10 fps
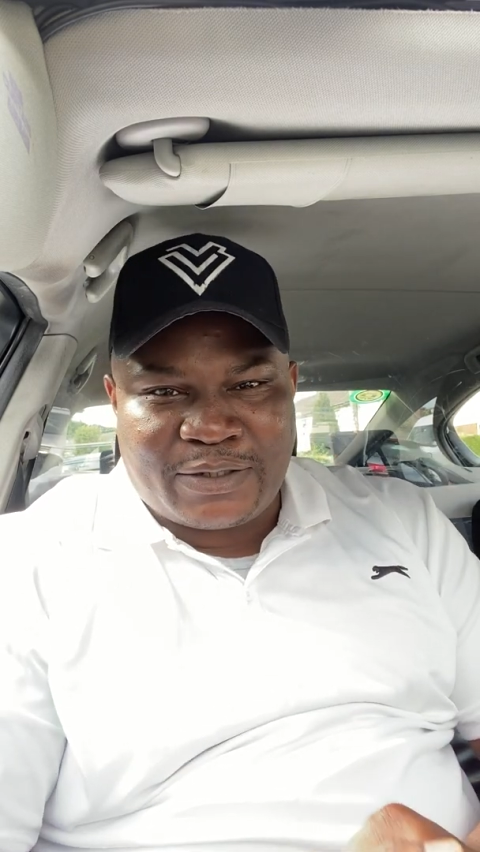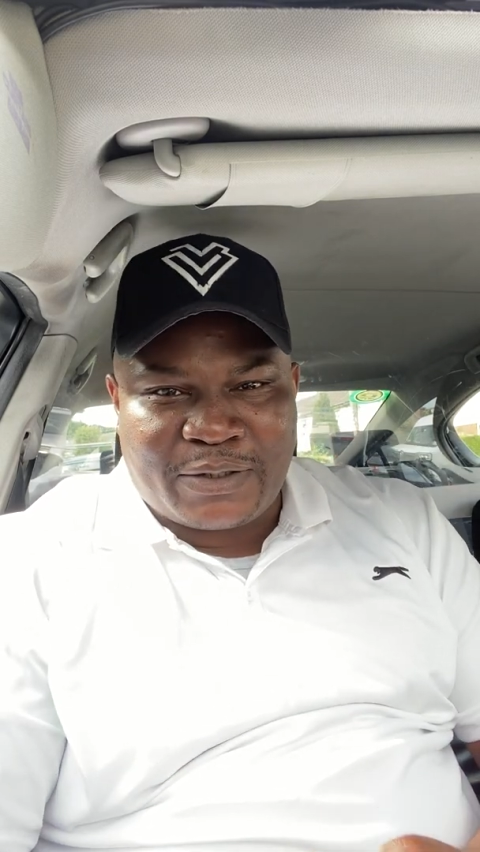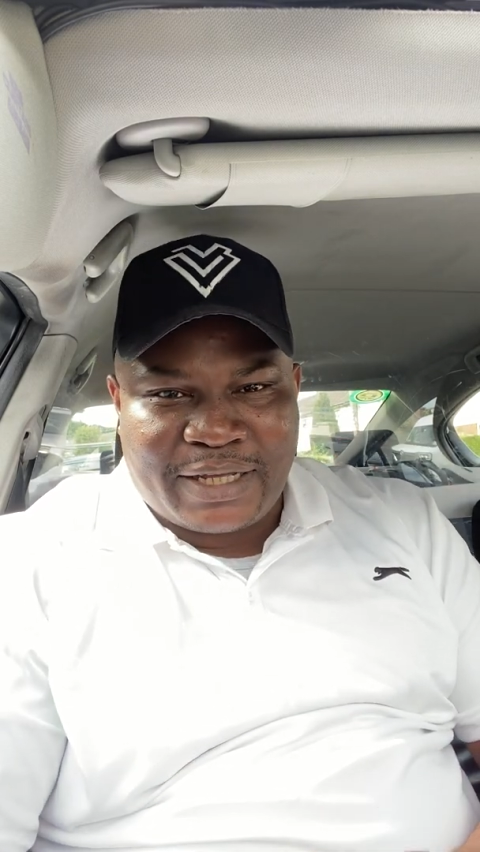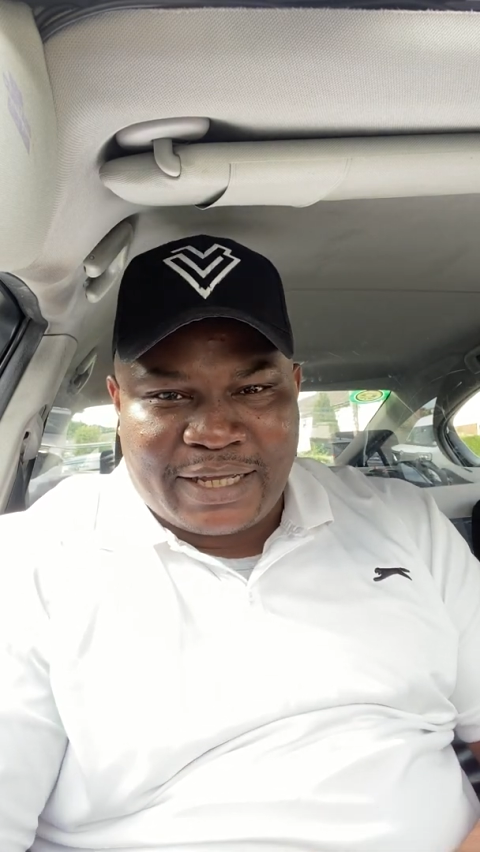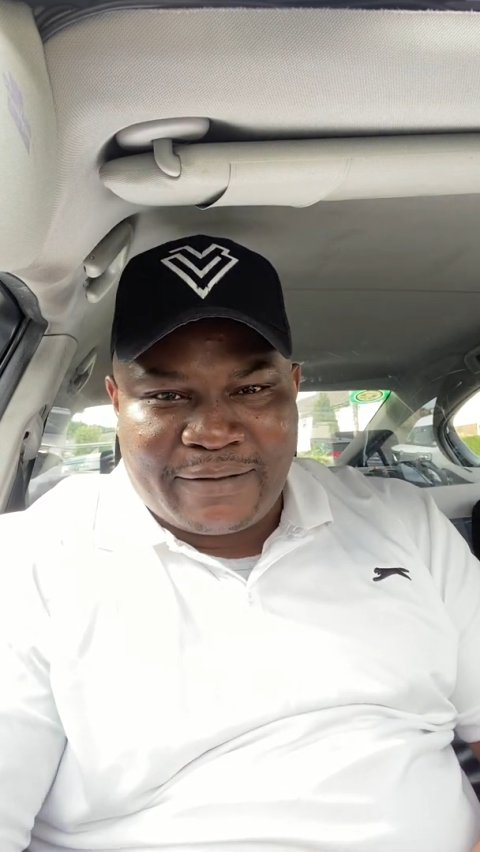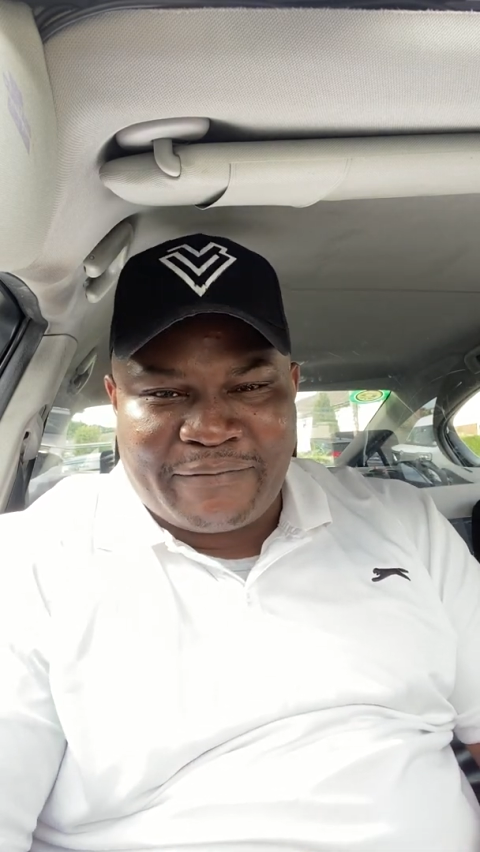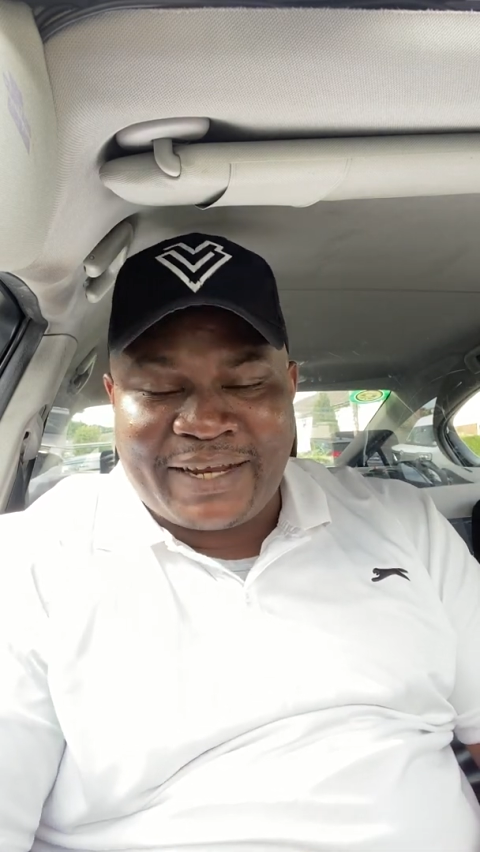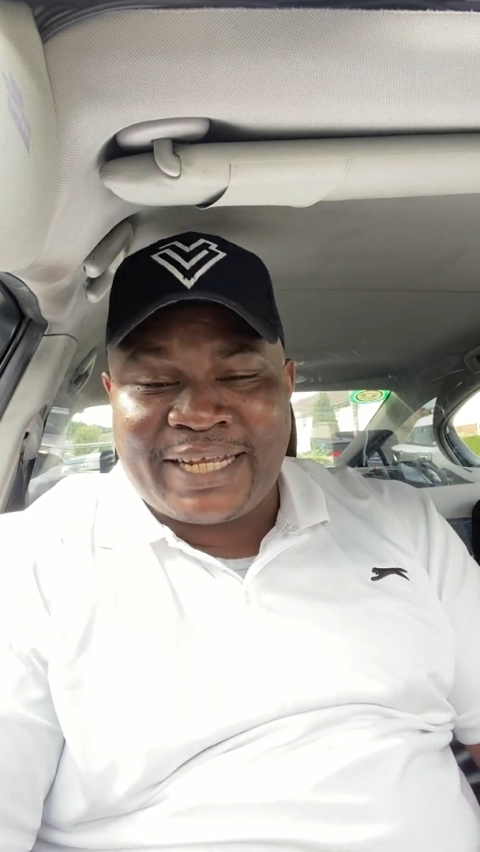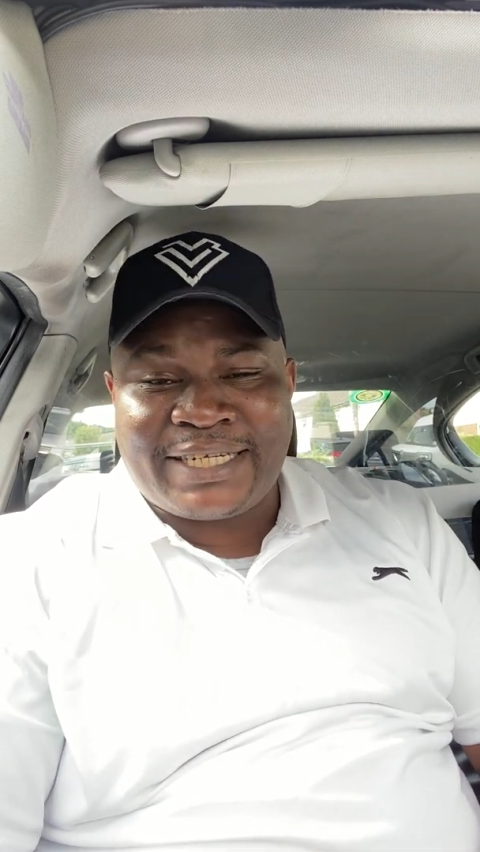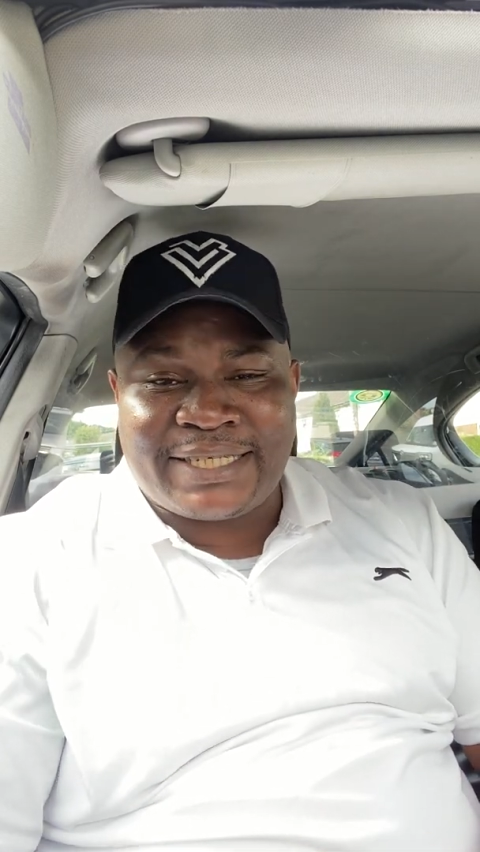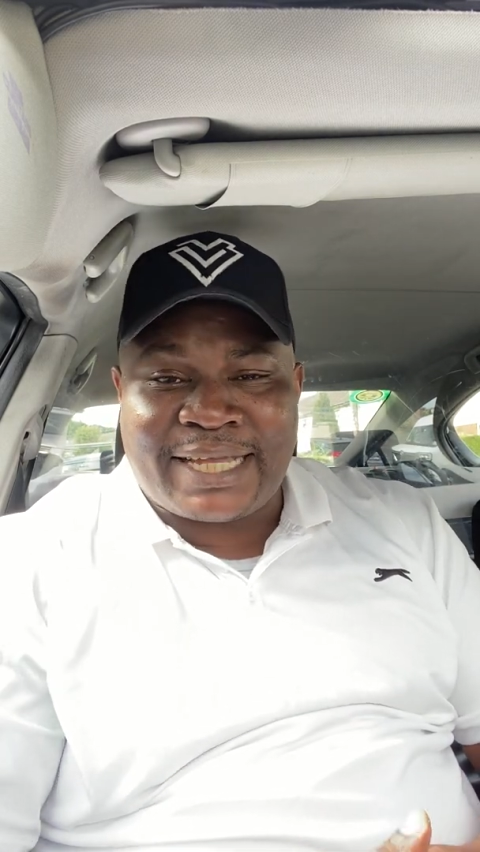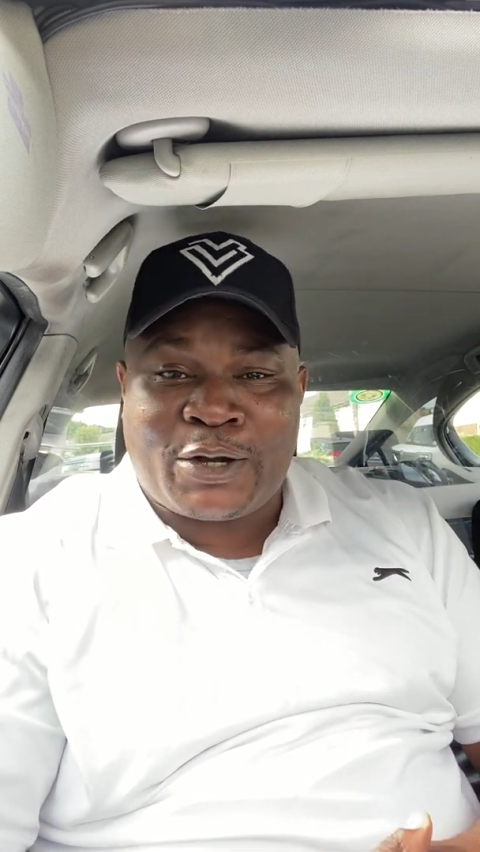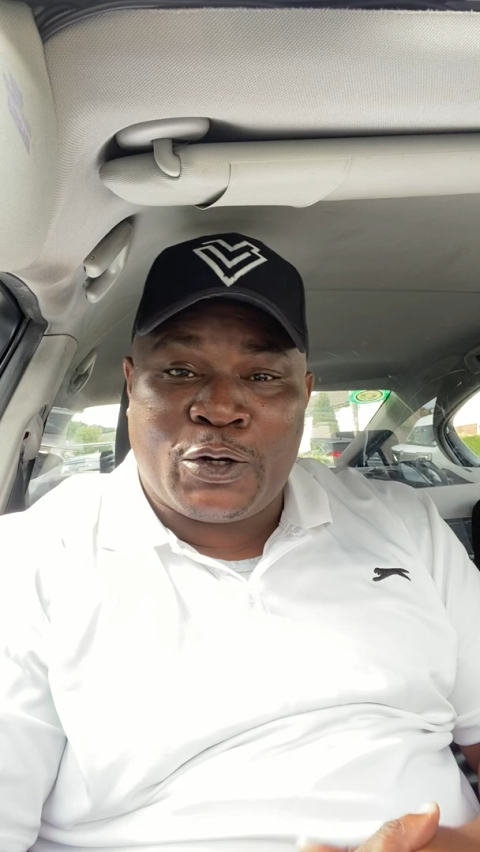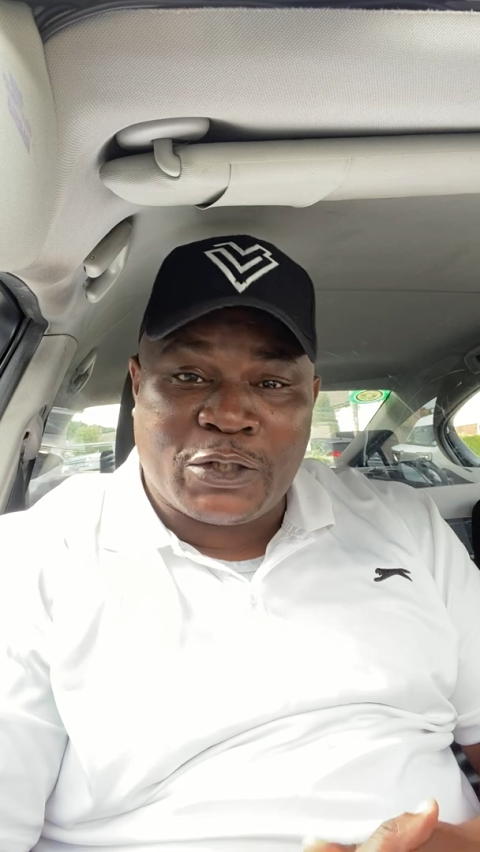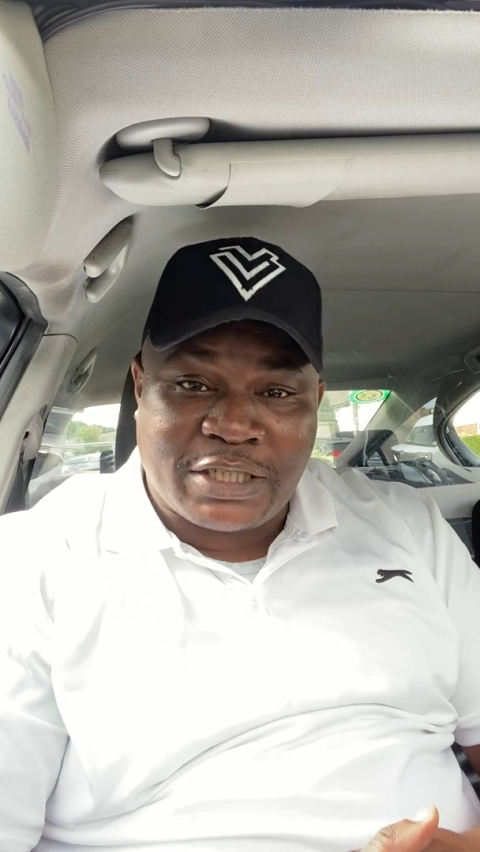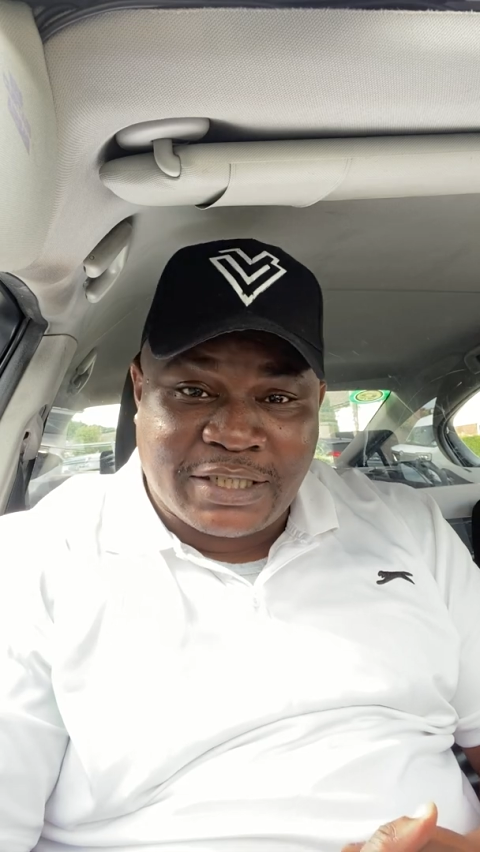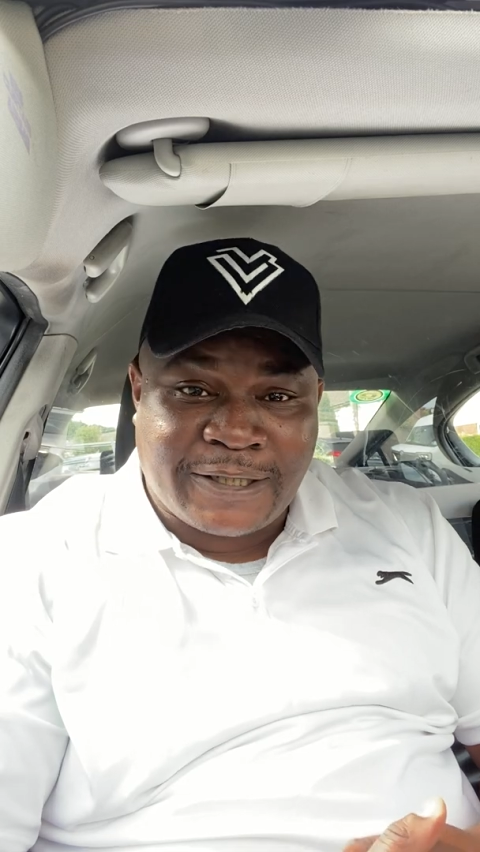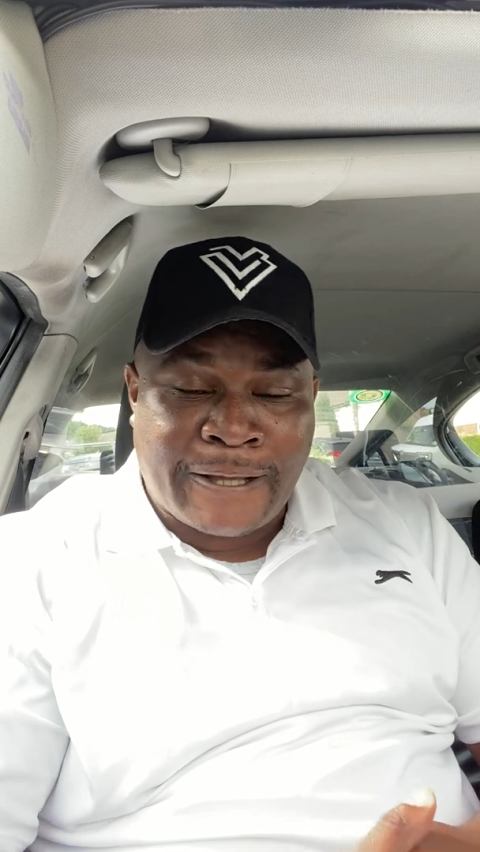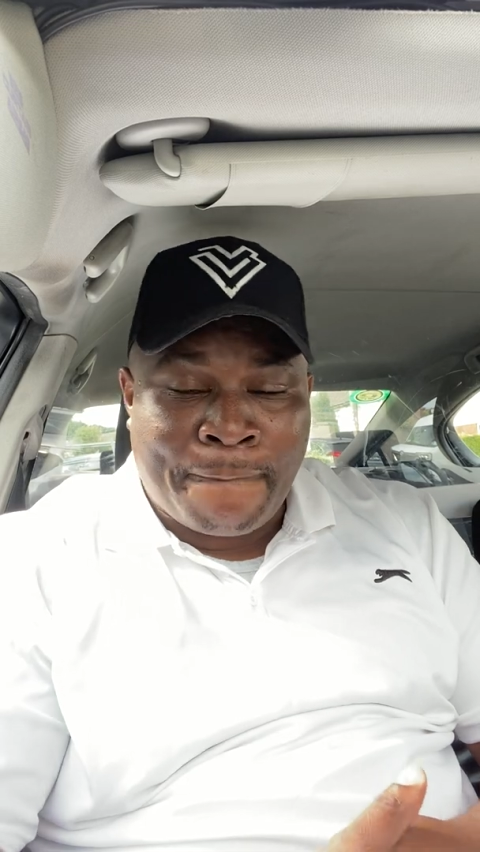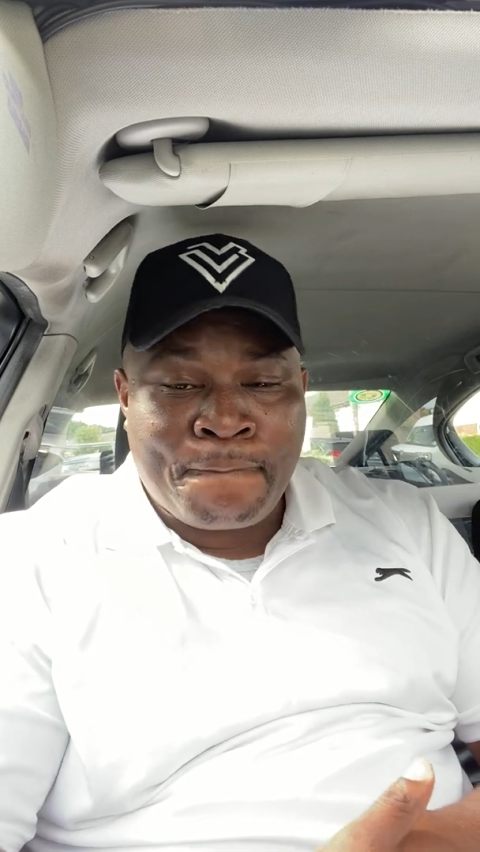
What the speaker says: on a financial psychologist,